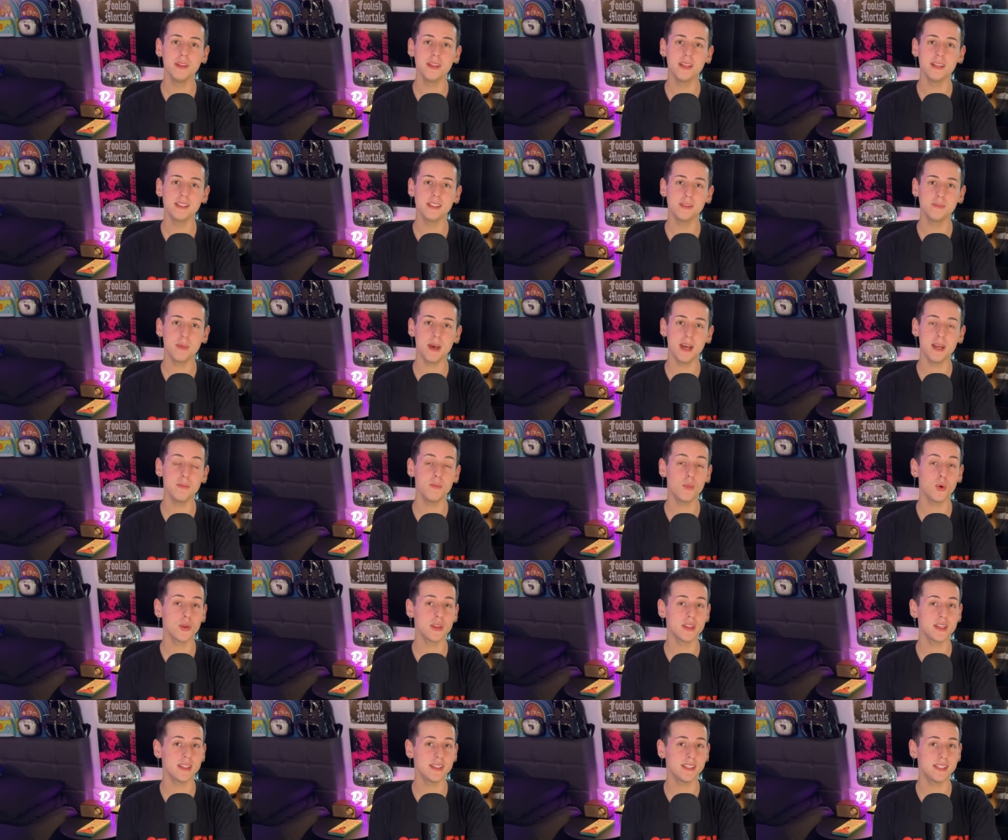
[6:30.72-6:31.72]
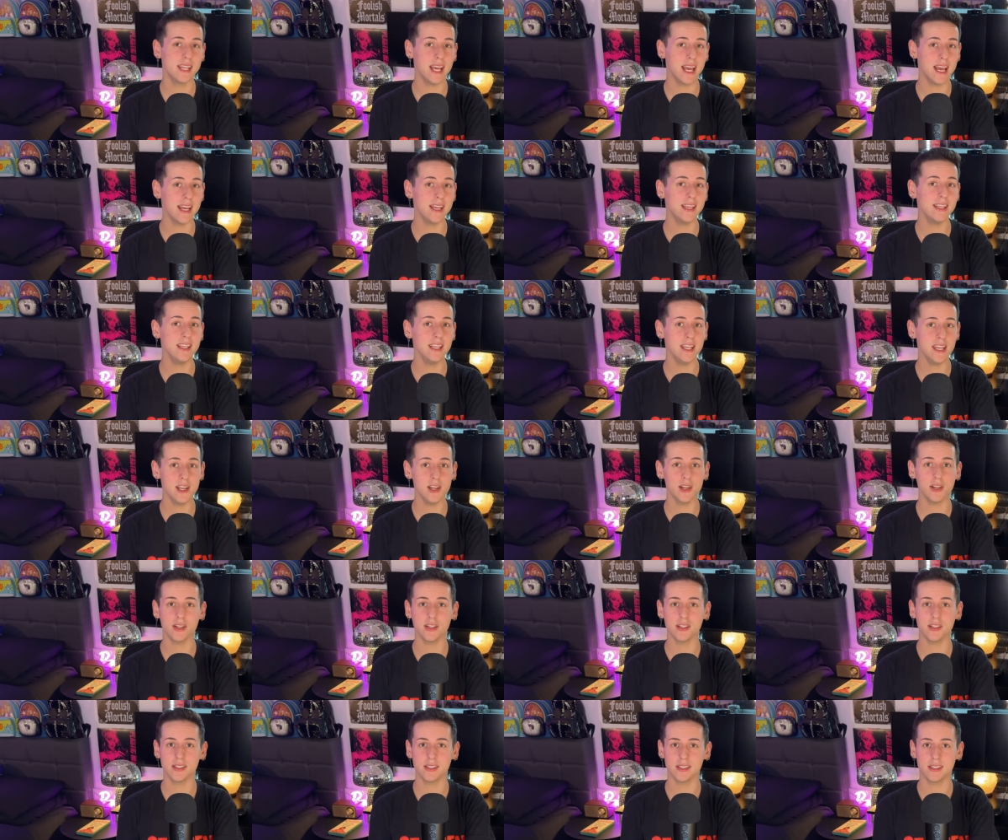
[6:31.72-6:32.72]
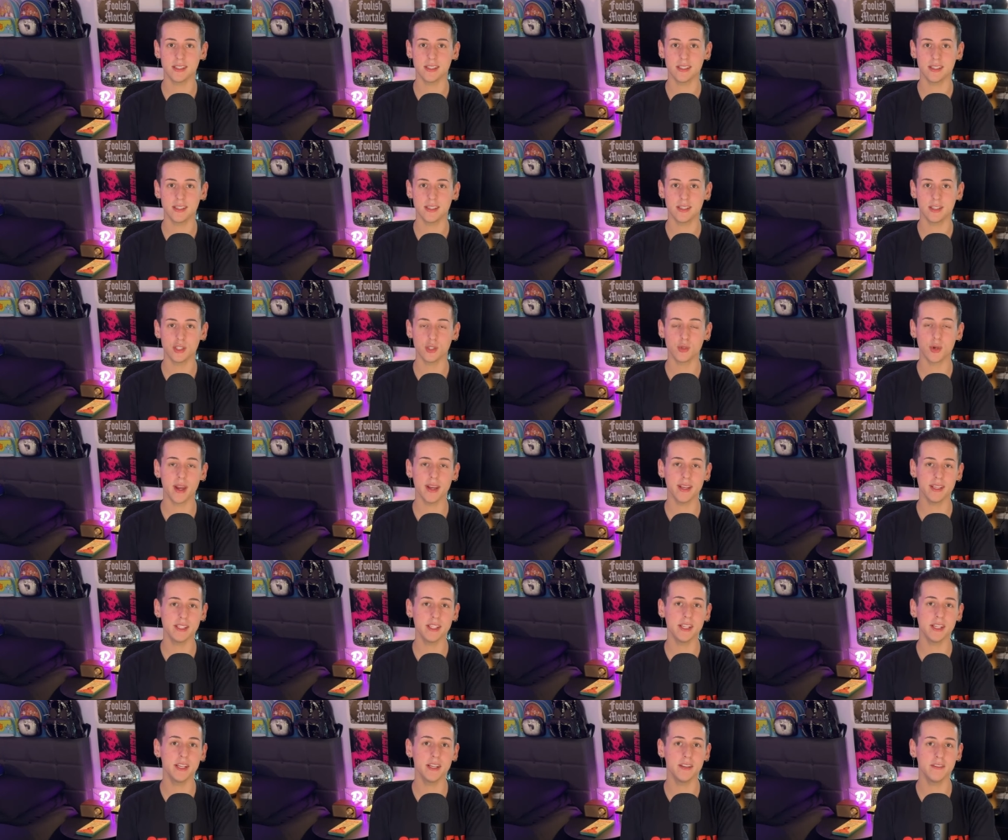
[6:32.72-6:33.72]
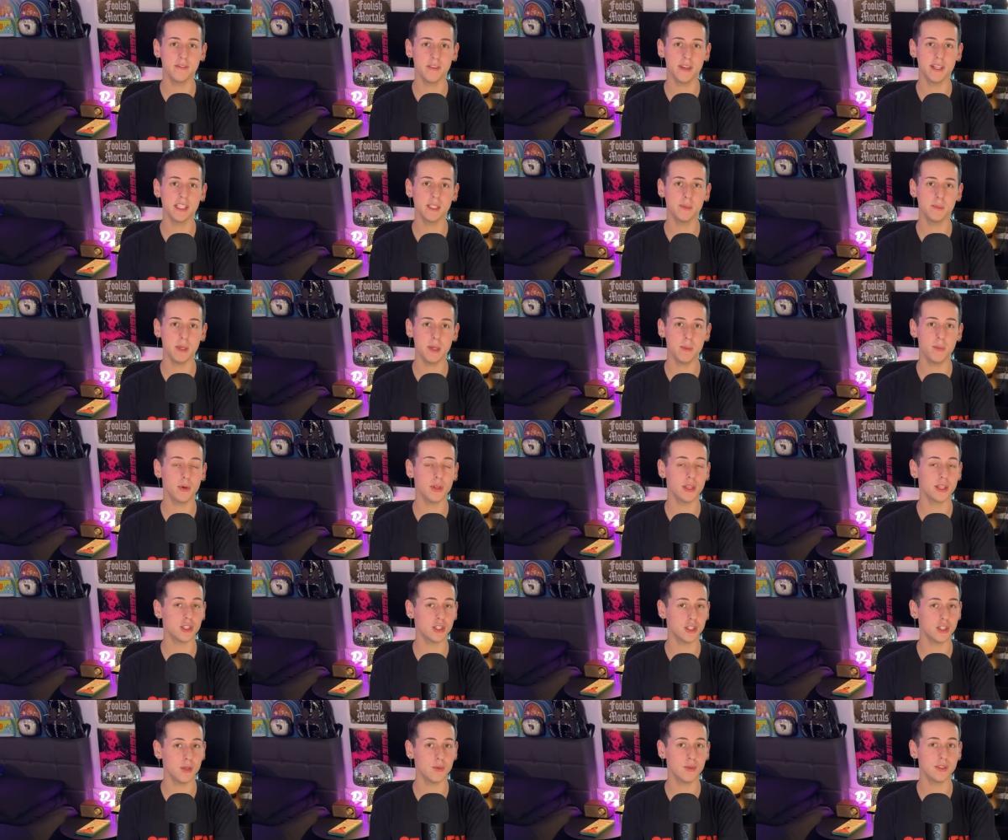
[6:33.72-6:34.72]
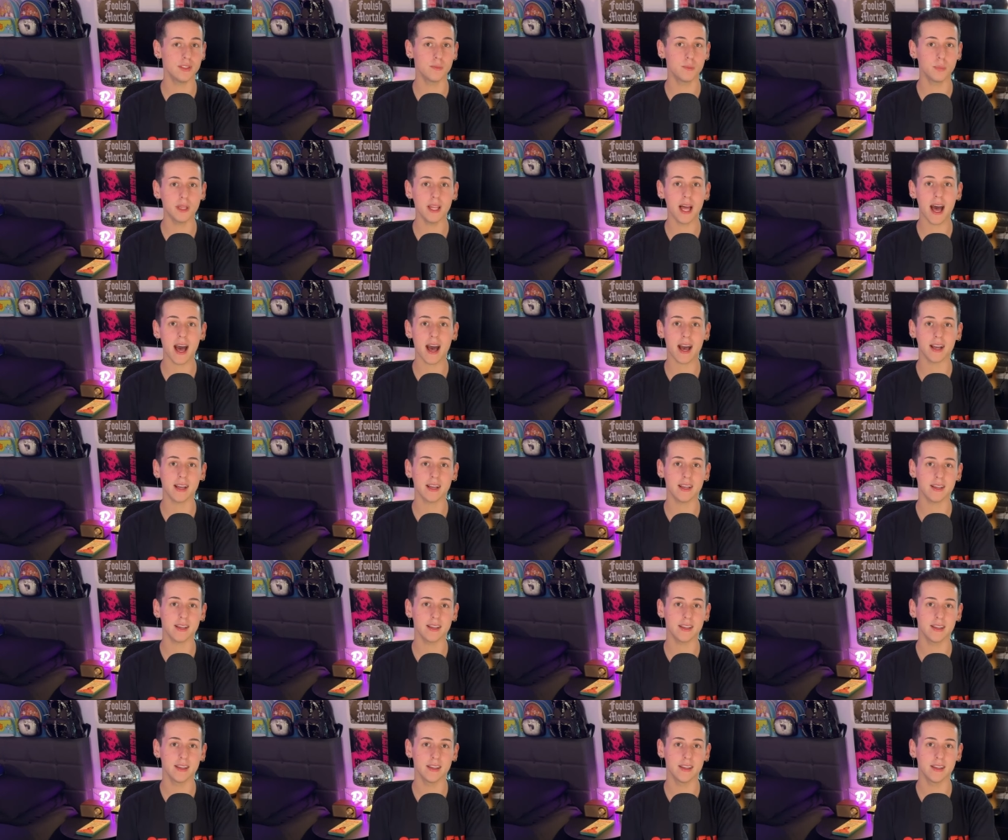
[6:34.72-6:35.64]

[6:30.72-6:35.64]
that spent more than 10 years trying to convince people that she was black